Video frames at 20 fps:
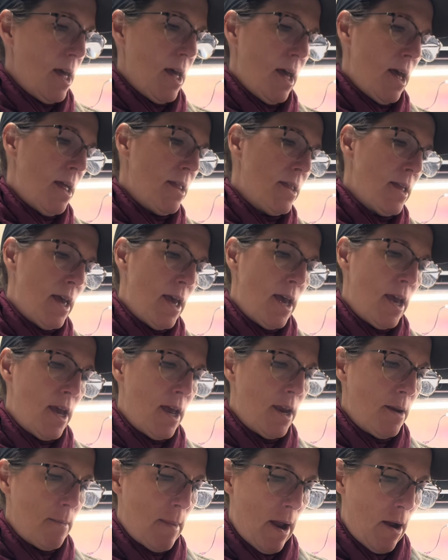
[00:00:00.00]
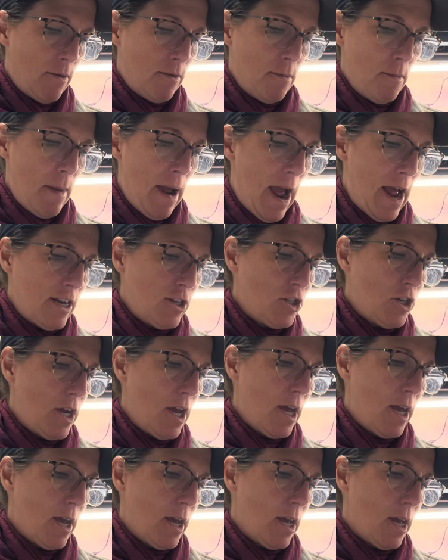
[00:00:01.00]
And then Mountain
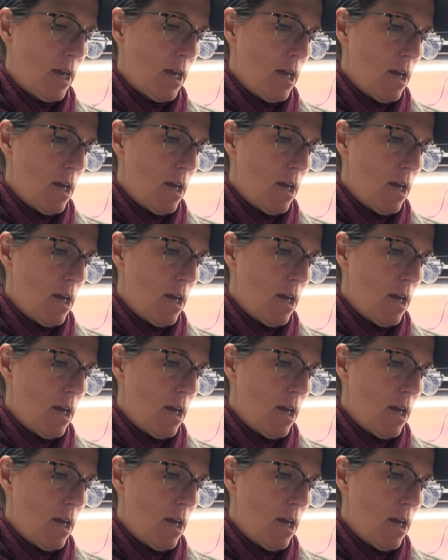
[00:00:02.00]
Magic.